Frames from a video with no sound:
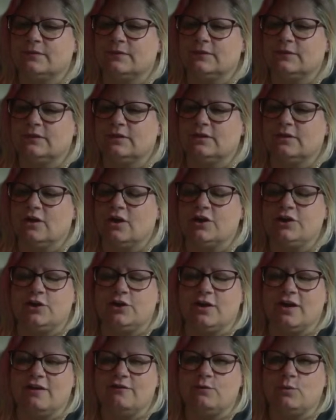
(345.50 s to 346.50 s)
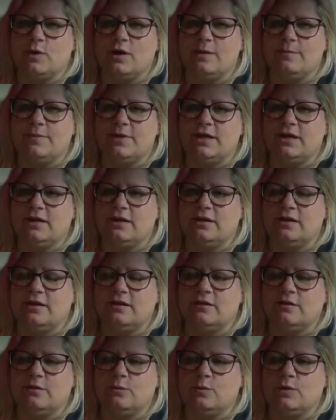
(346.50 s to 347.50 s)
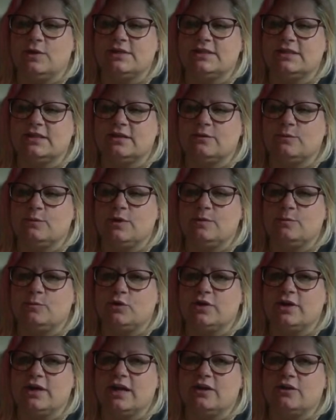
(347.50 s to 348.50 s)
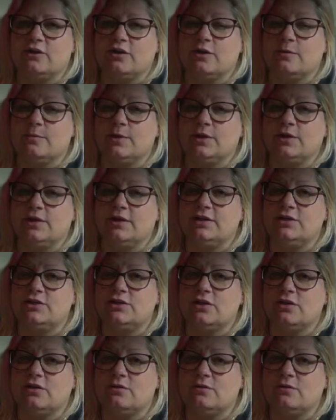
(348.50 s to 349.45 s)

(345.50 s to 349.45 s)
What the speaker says: on your FYP. Was it when Brooke had her community show